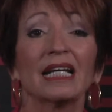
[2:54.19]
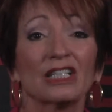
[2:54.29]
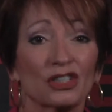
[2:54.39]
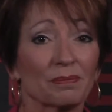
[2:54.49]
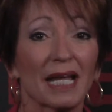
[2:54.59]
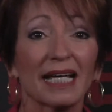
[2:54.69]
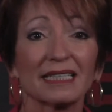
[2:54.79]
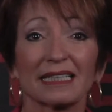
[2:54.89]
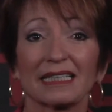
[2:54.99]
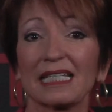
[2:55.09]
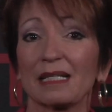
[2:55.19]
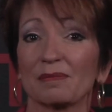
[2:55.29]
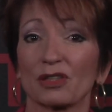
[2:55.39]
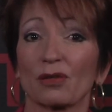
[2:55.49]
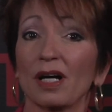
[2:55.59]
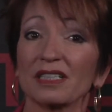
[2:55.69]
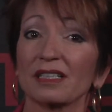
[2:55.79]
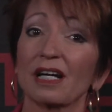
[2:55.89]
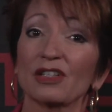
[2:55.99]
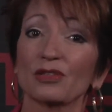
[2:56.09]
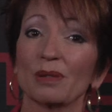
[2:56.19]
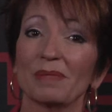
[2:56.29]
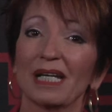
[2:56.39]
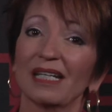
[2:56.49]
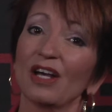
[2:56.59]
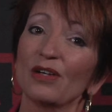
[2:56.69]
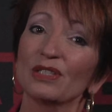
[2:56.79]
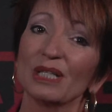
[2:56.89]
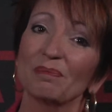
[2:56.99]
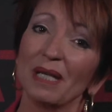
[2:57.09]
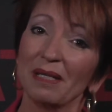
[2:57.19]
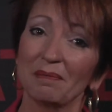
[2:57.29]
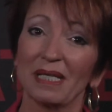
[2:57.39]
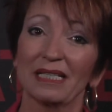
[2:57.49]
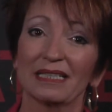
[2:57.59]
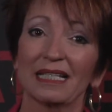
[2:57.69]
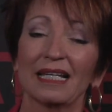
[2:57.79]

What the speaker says: Gymnastics teams across the country began hosting Pink Meets.